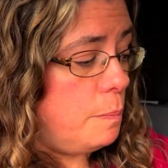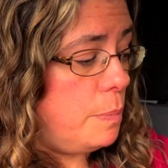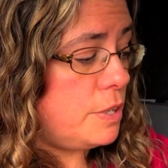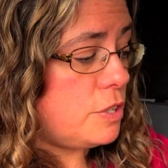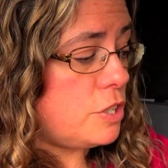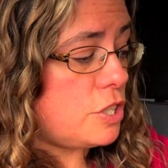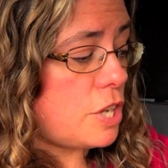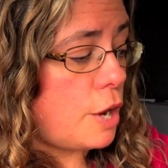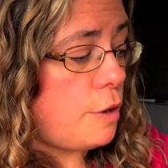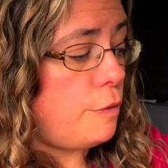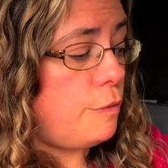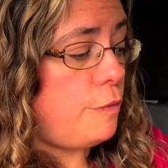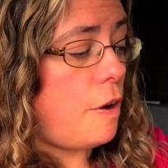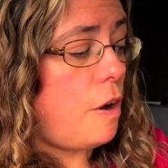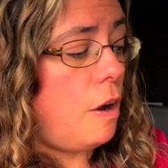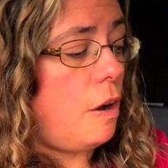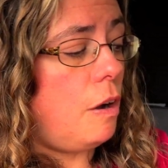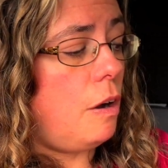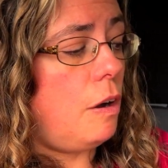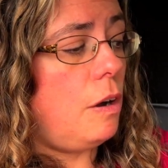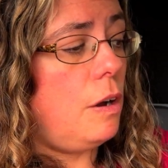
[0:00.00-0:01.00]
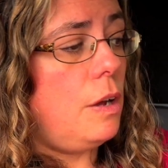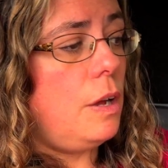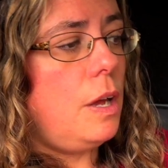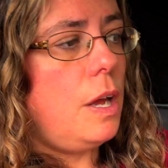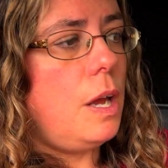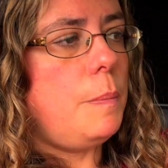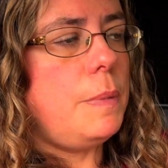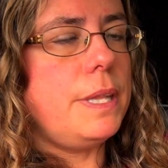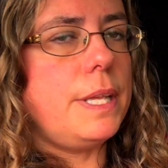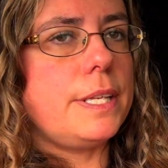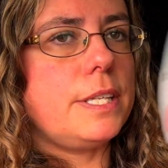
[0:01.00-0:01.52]
But so far,
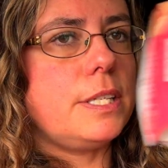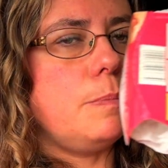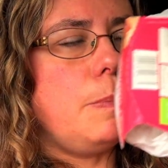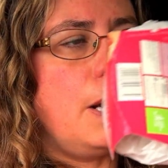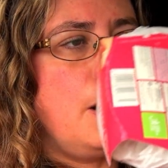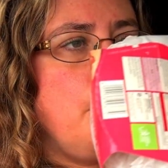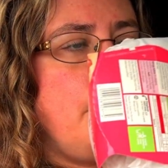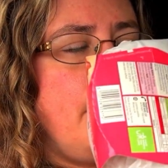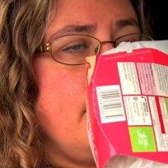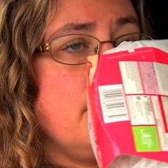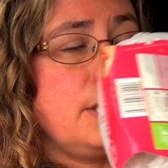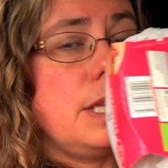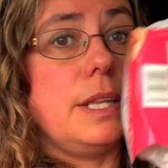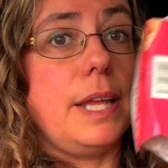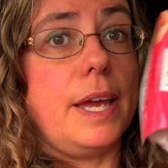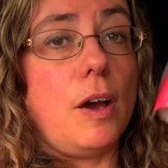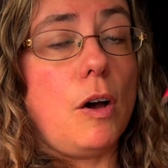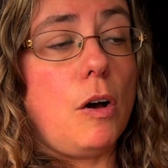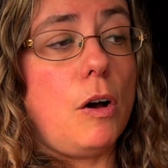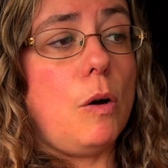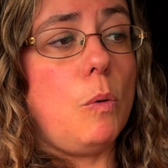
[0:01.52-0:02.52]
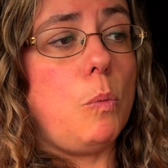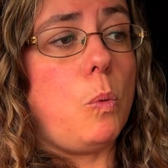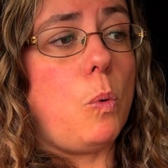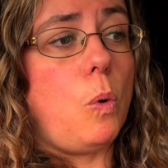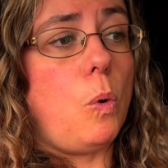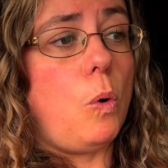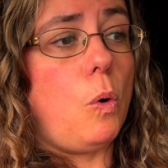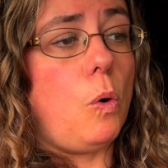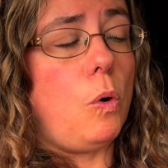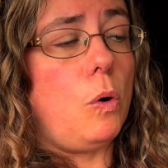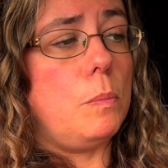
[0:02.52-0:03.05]
I mean, they smell amazing. They are
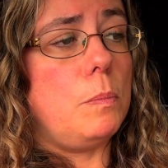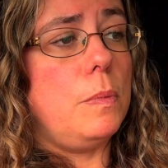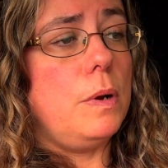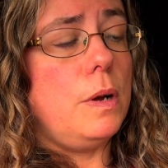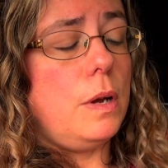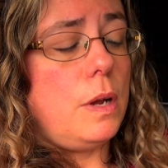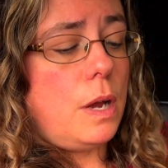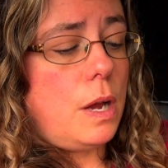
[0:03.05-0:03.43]
warm.